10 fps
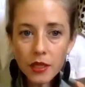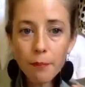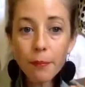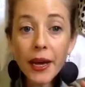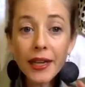
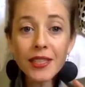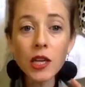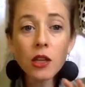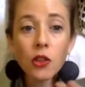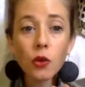But
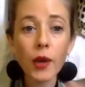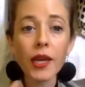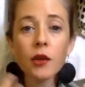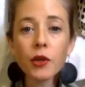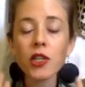the way
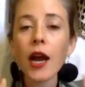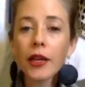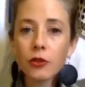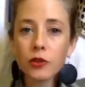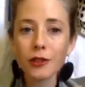in which I
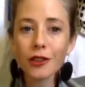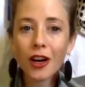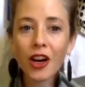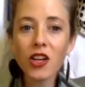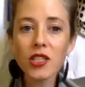use these
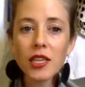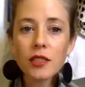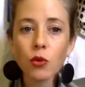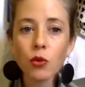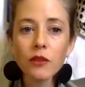cards is
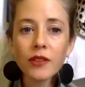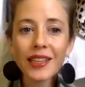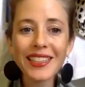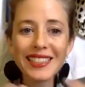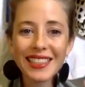more of like
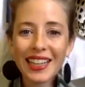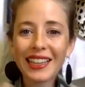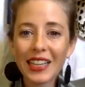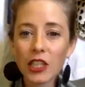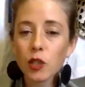a
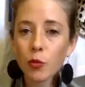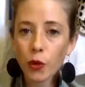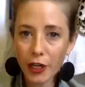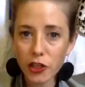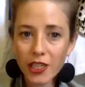daily
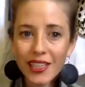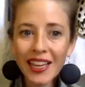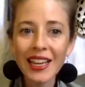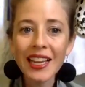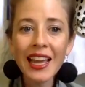inspiration
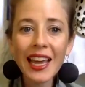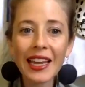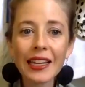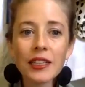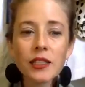
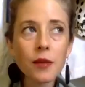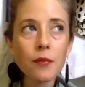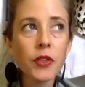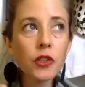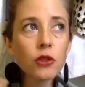and
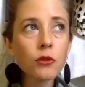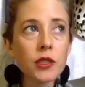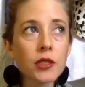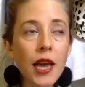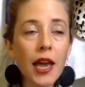something to
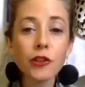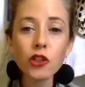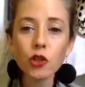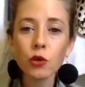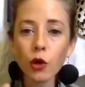attend
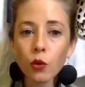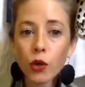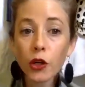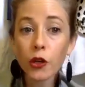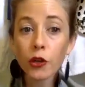to or
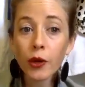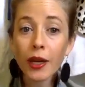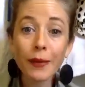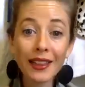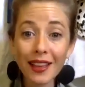work through in
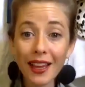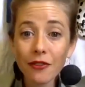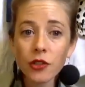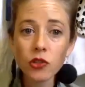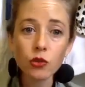my life.
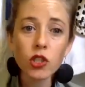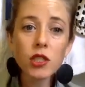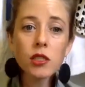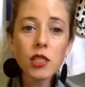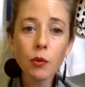So
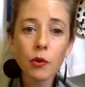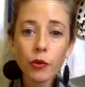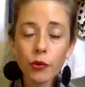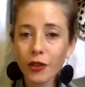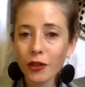just as someone
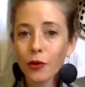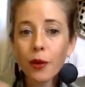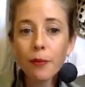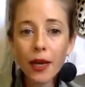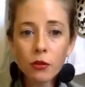would read through a
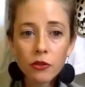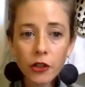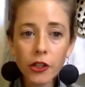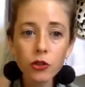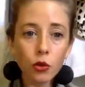Bible
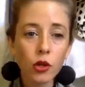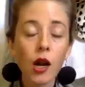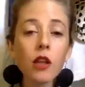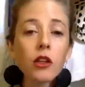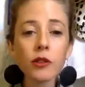verse or
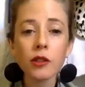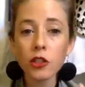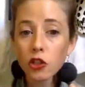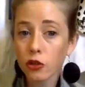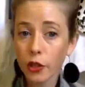other
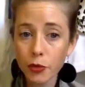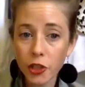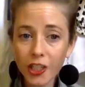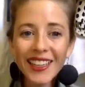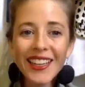religious scripture